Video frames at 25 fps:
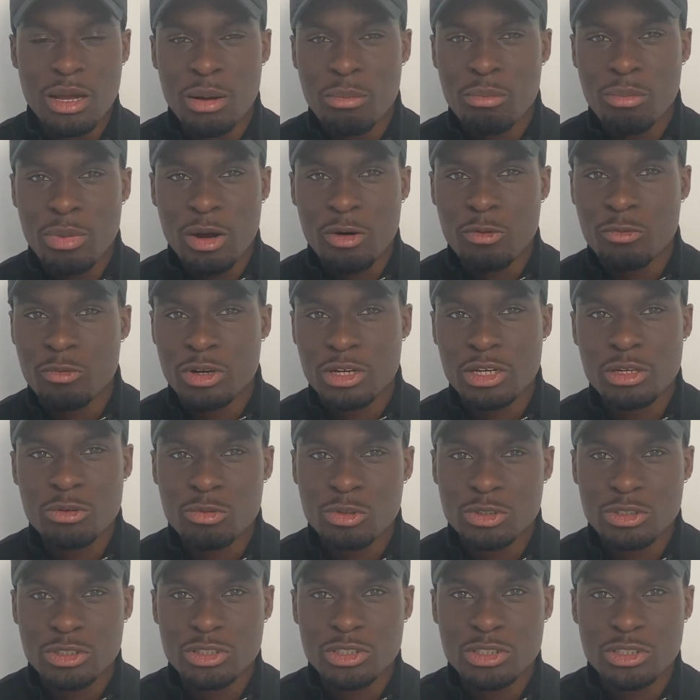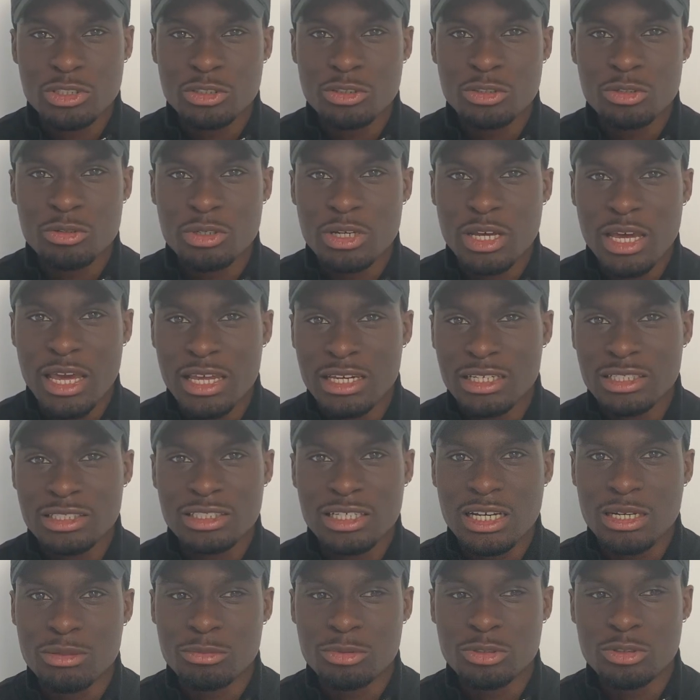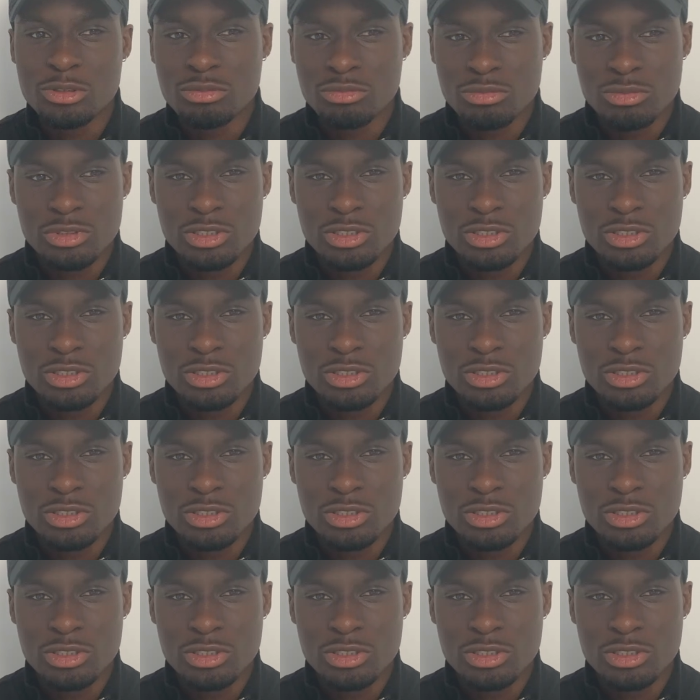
but I really wasn't going to do it anytime soon